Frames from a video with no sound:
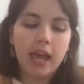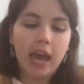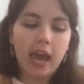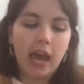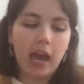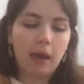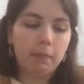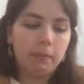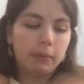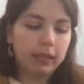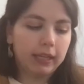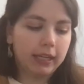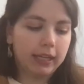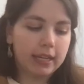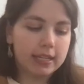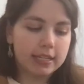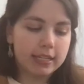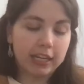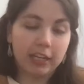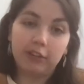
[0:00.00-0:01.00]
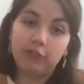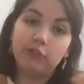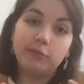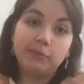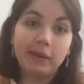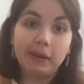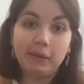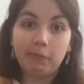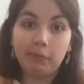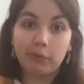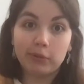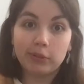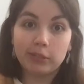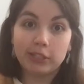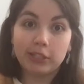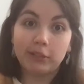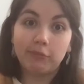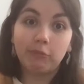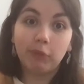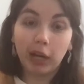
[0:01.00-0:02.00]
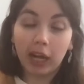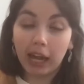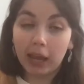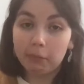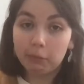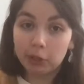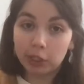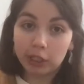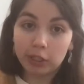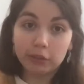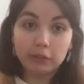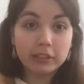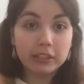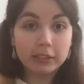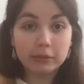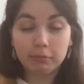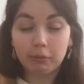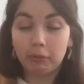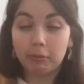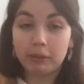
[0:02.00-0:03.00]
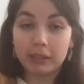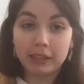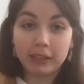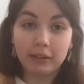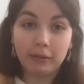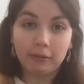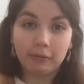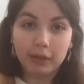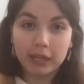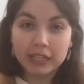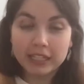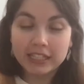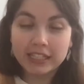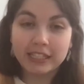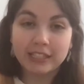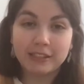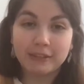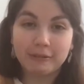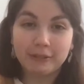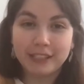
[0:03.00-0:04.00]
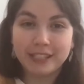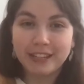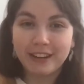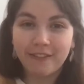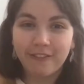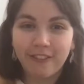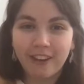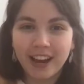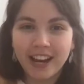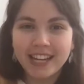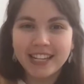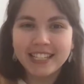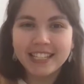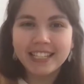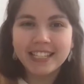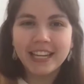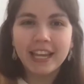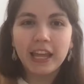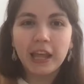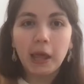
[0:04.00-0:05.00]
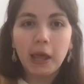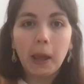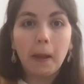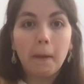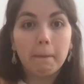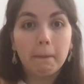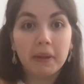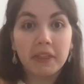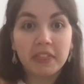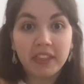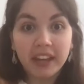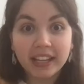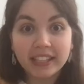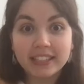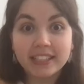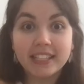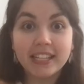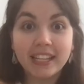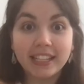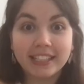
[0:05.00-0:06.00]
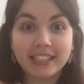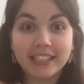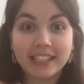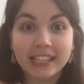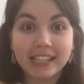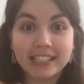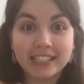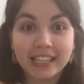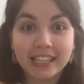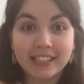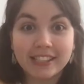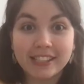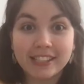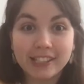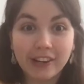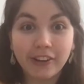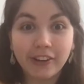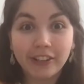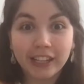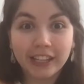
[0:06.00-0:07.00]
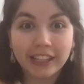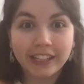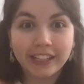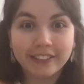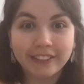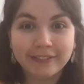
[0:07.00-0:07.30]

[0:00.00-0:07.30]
But like I said, newspaper is what I'm going to use. It's probably the easiest one to find. But that's it. Let's get started.